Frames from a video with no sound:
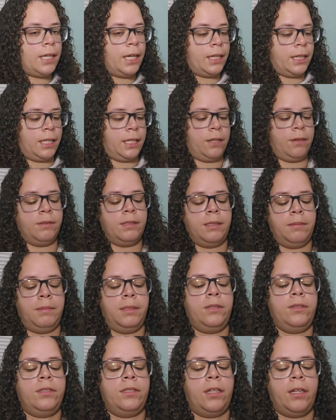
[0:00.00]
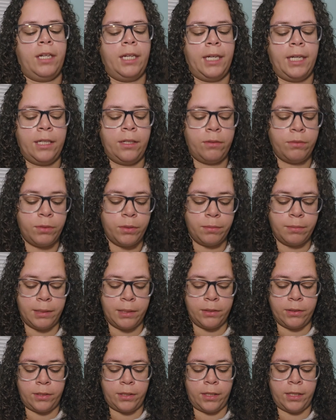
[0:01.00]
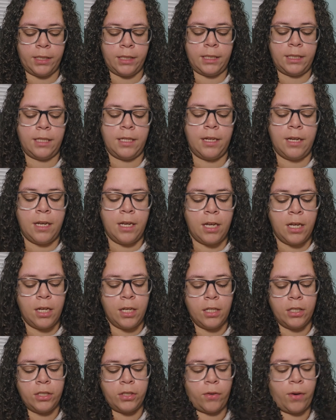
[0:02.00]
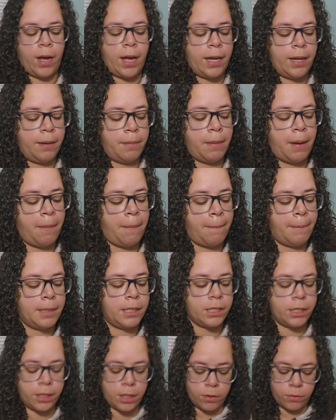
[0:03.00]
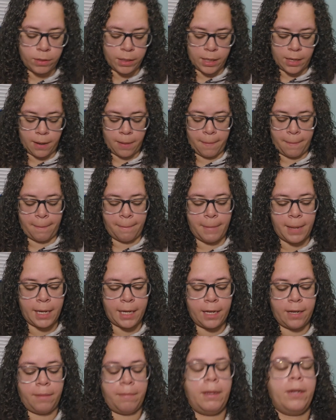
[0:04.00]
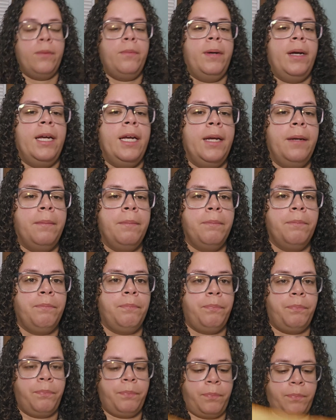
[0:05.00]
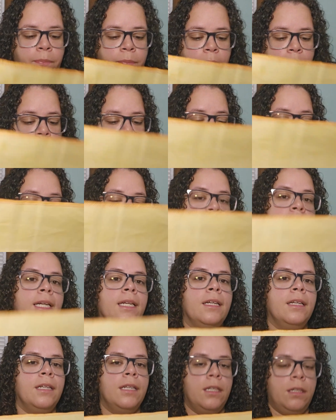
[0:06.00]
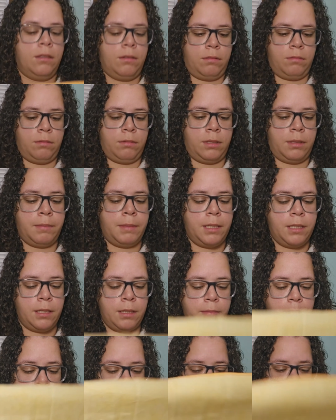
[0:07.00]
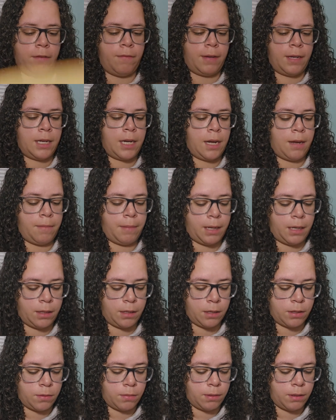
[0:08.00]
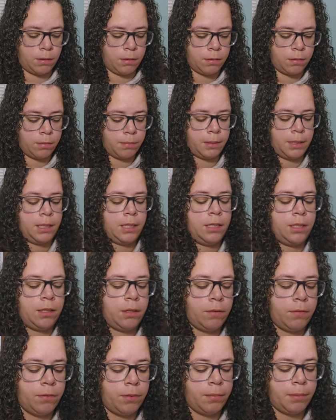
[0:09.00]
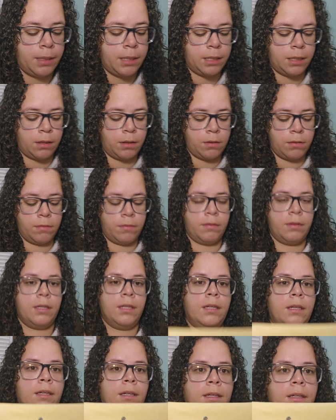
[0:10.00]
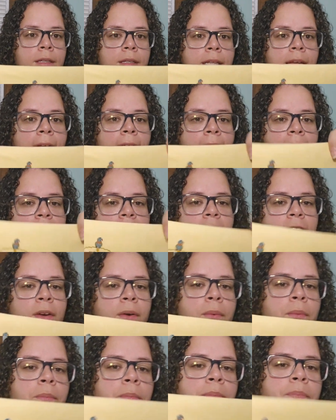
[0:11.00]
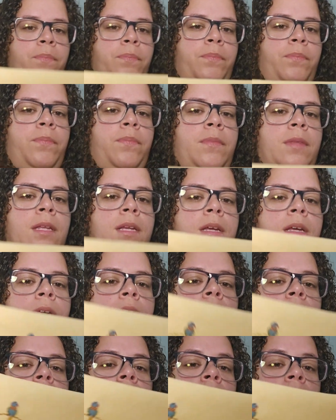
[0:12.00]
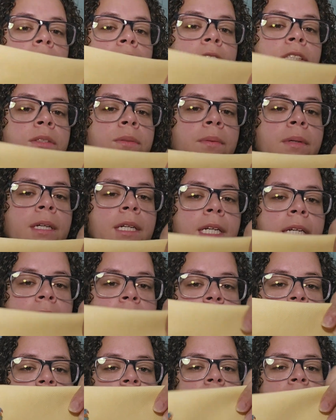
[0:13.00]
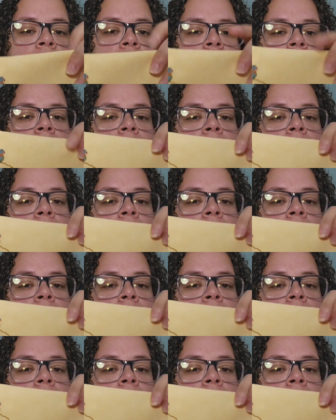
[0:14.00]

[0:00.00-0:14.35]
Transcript: I think it was a middle start, and I don't do middle starts. So I am slowly making my way. But well, let me see if I can't make this one a little bit easier for myself. Yeah, there you go. This one is stitched